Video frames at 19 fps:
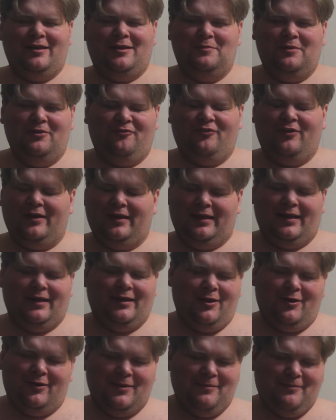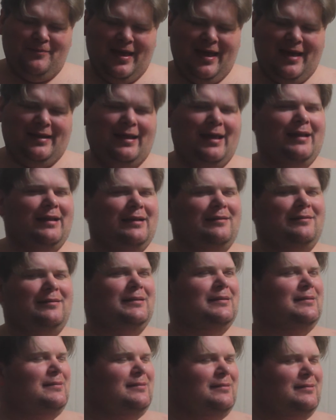to be funny. I know I'm bad at it.
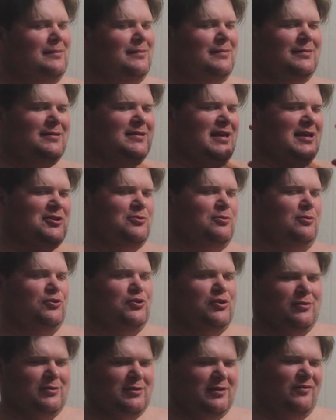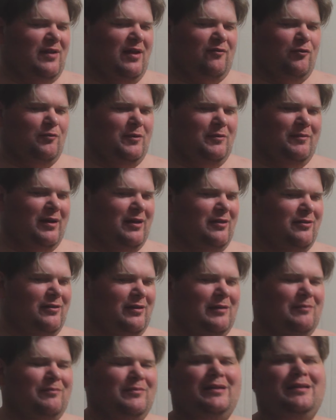The sexual jokes have never been my
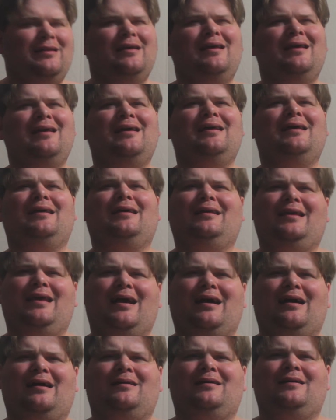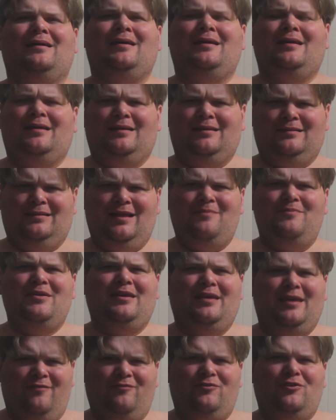thing. But, yeah, let
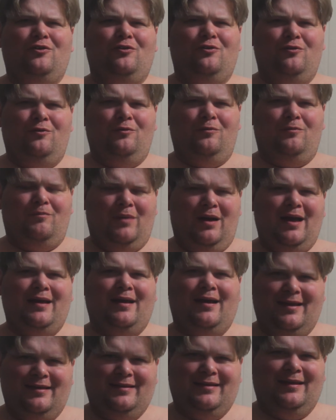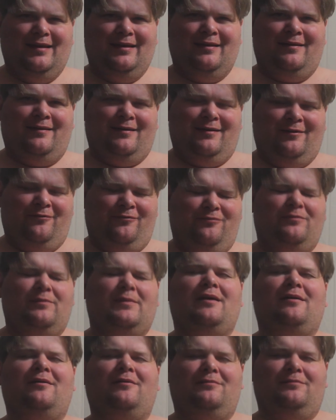me give you my idea of,
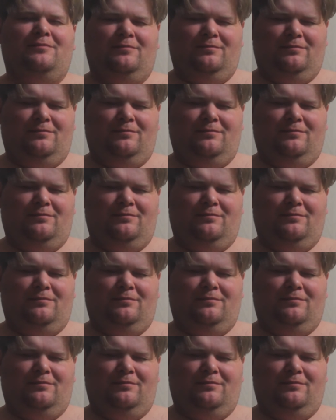though,